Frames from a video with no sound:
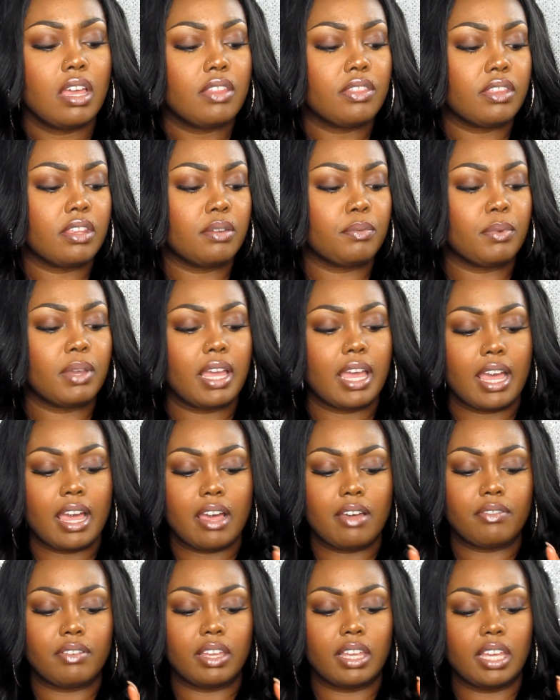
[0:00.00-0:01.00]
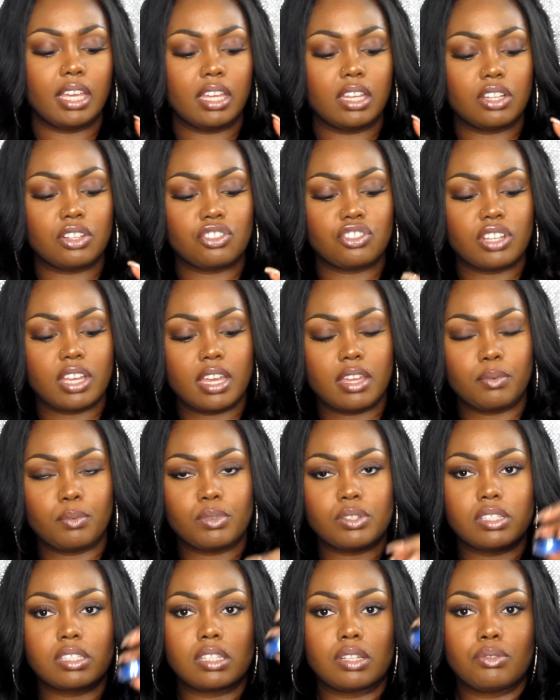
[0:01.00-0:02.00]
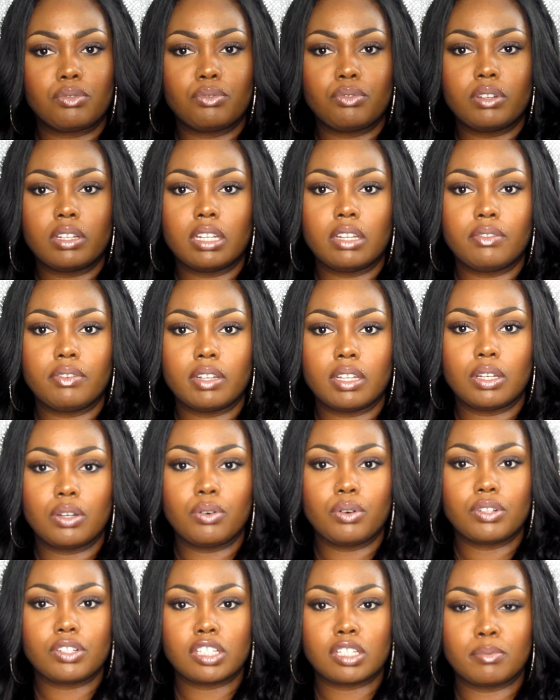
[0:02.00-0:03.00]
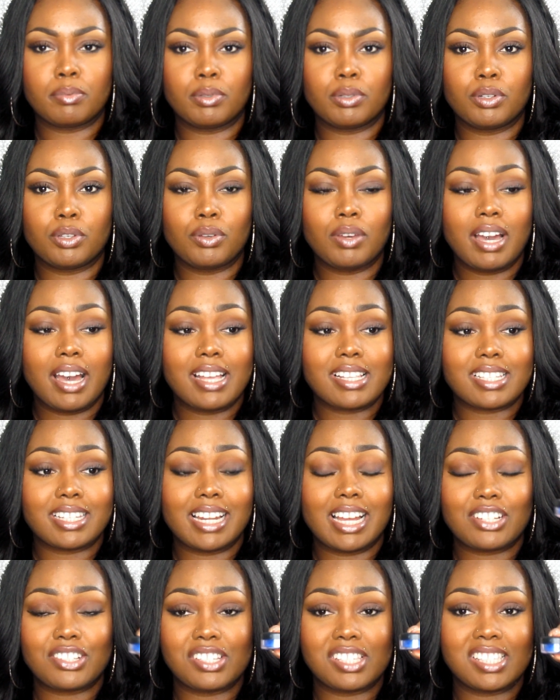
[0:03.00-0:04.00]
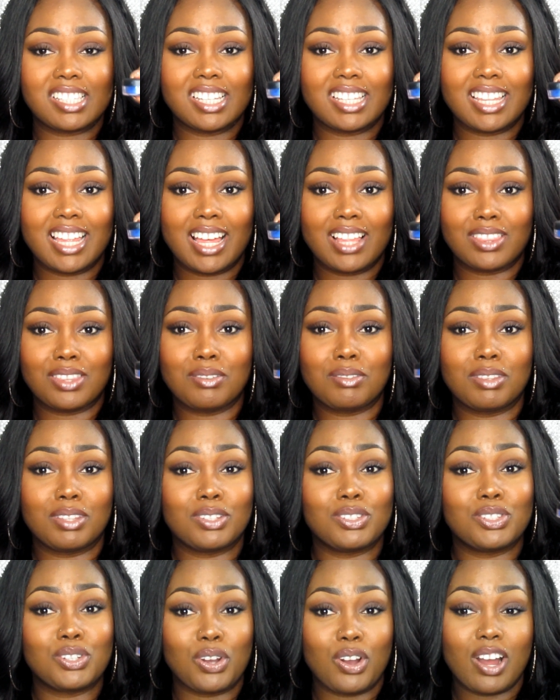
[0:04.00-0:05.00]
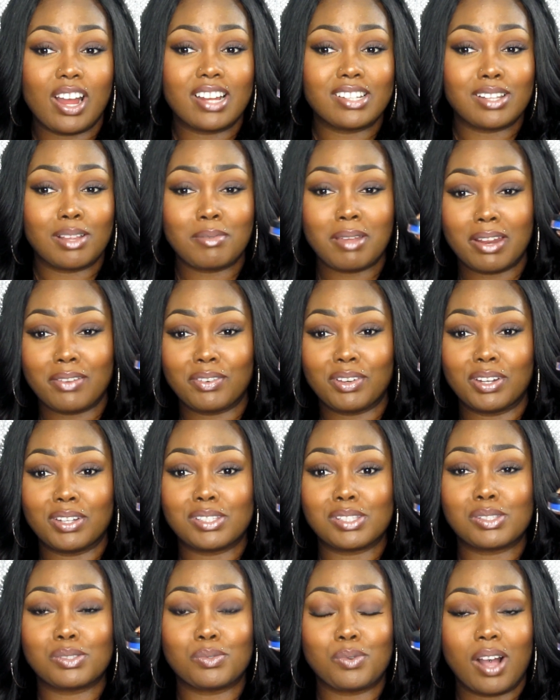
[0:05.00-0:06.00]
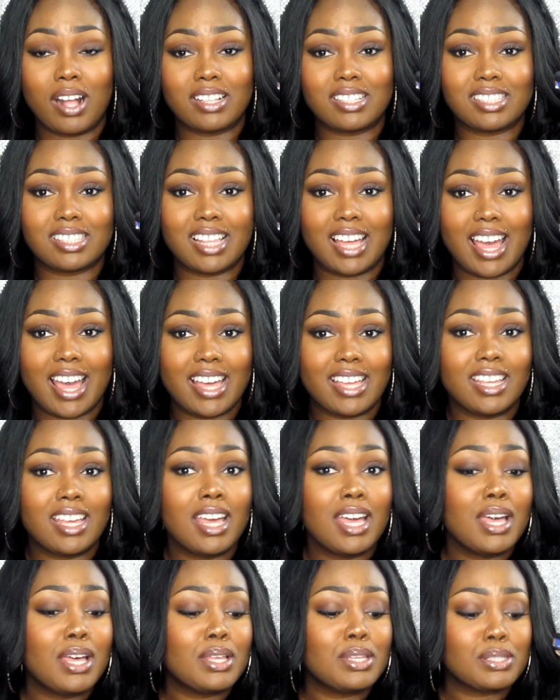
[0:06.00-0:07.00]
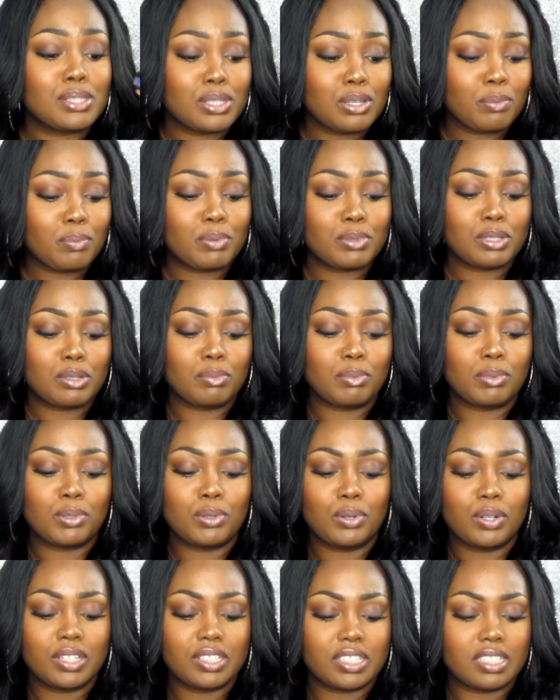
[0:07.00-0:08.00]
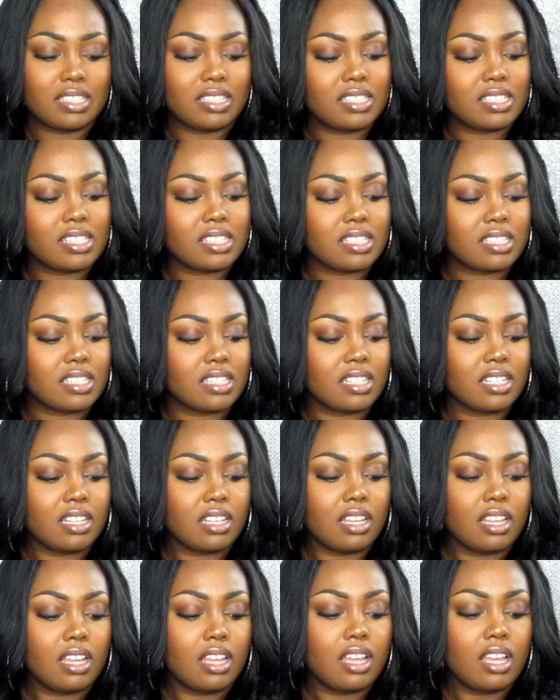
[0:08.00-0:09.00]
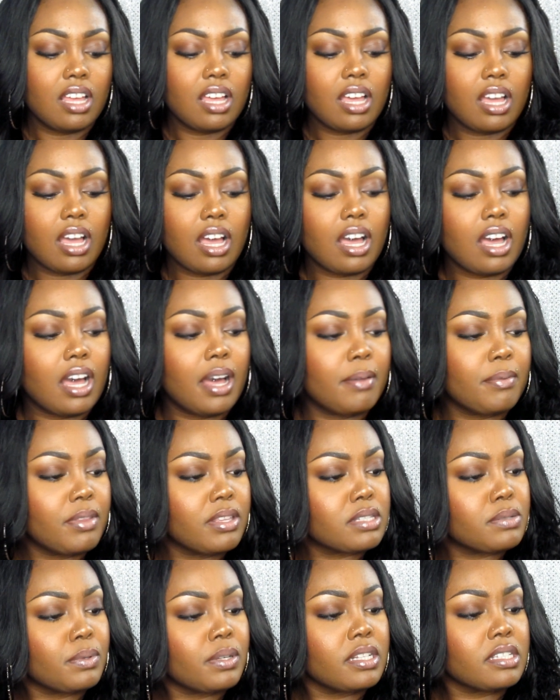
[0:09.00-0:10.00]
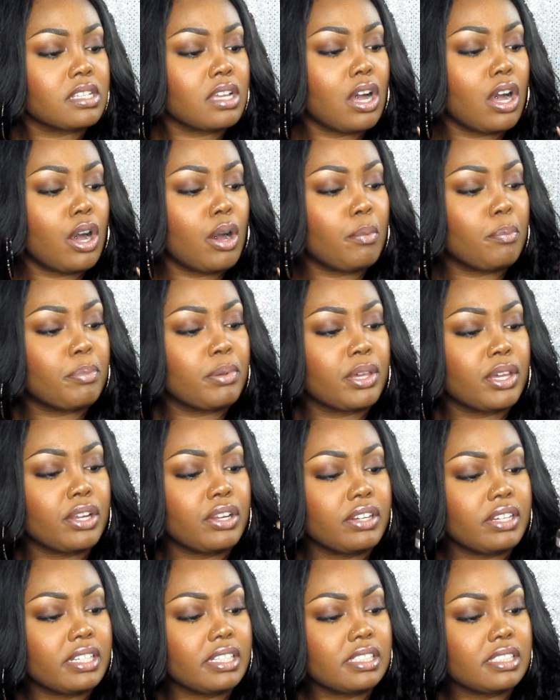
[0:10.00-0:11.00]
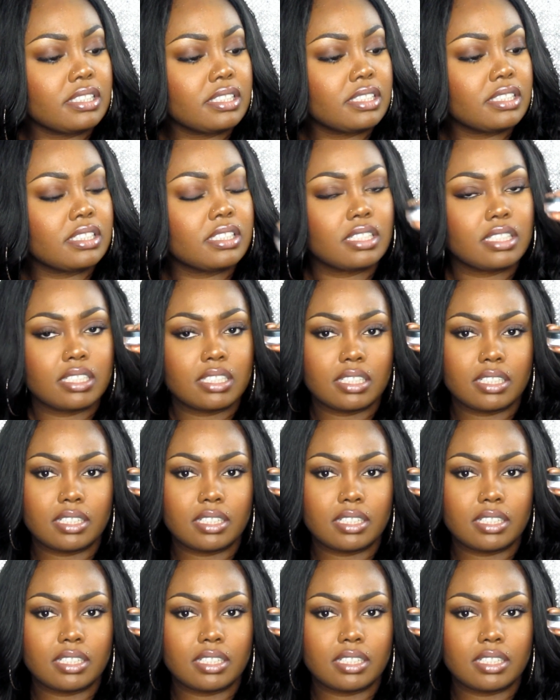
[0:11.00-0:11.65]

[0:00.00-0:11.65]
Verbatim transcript: Then we have Inkjet, which is a really, really gorgeous blue. You guys can actually see that through the jar, so I'm not even going to swatch that. Super, super gorgeous. Um, this one is called Purist.